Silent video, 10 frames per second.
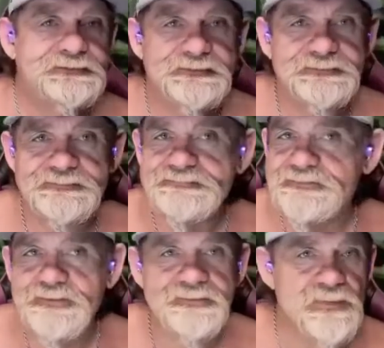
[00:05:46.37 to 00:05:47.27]
2
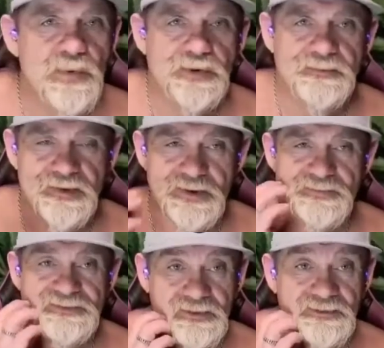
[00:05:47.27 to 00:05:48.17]
in the morning, right?
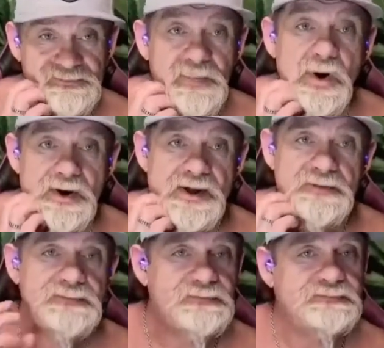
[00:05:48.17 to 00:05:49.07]
We close the bar down.
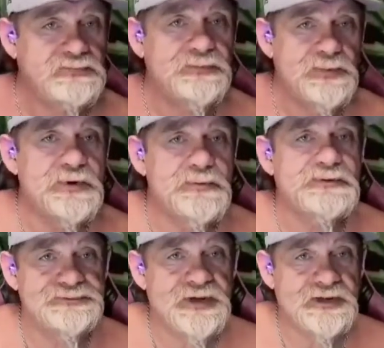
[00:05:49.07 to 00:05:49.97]
We're pretty well
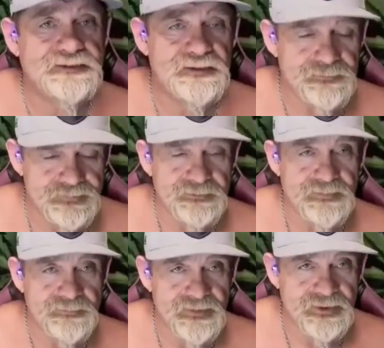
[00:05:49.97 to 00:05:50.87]
jacked up, me and
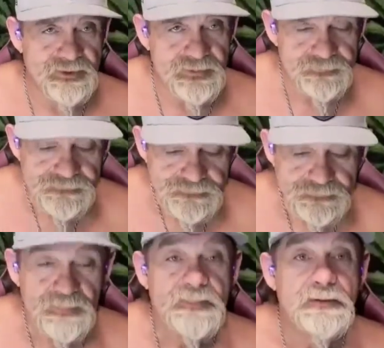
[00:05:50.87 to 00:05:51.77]
my buddy.
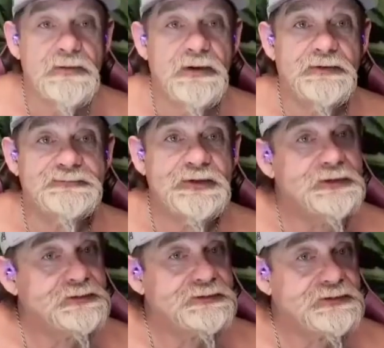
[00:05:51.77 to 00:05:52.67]
All of a sudden,